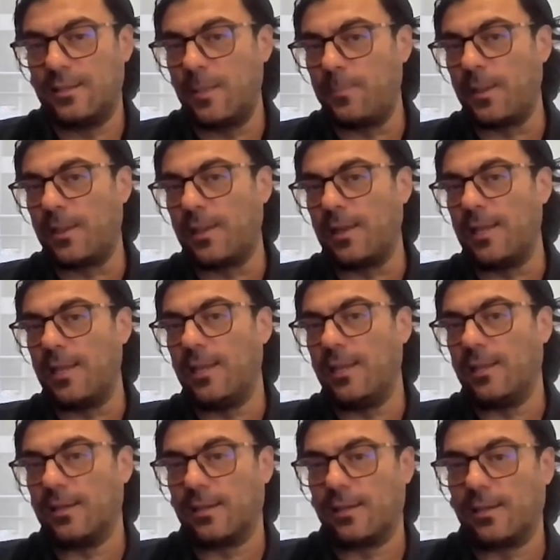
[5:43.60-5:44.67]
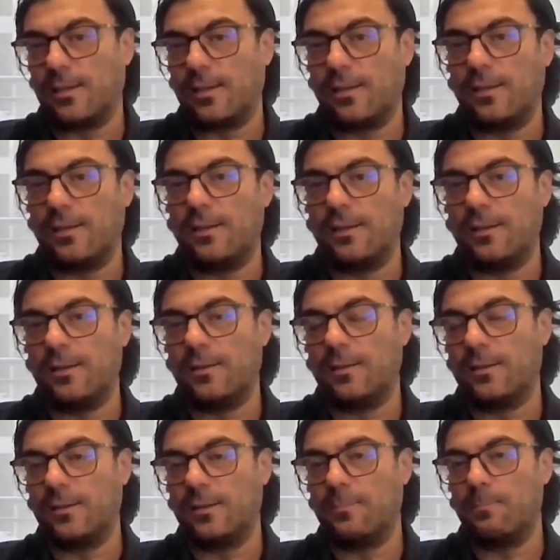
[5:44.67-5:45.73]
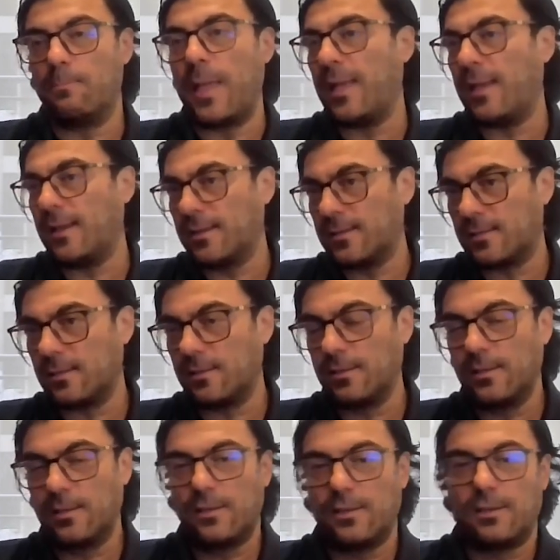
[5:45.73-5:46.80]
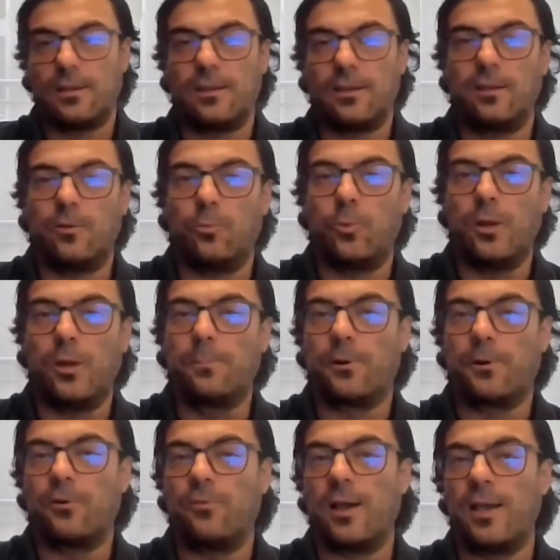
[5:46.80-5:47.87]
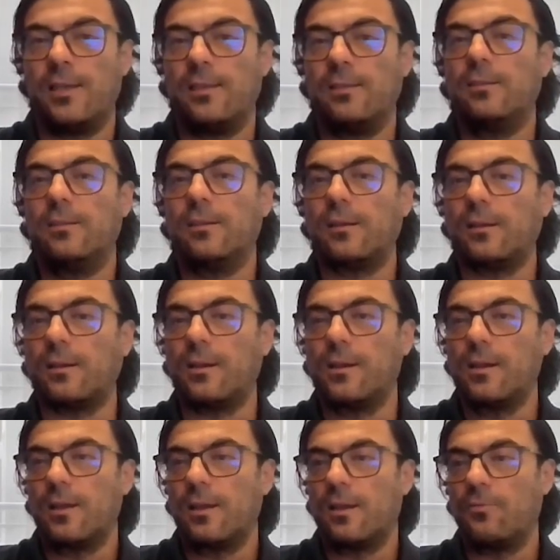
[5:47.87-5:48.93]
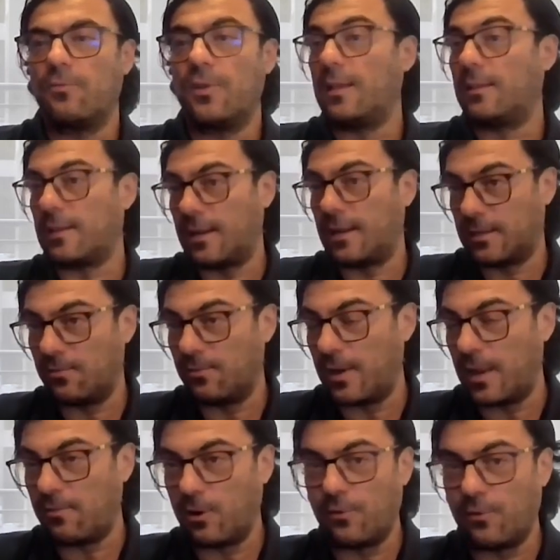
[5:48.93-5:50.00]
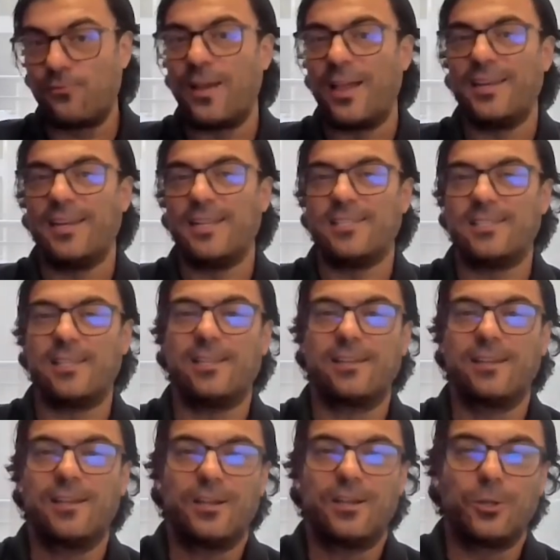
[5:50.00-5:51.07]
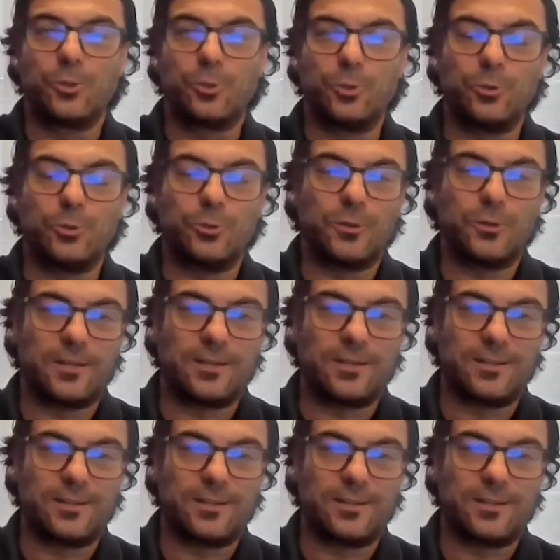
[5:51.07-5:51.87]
typically, banks will provide a very attractive level of financing to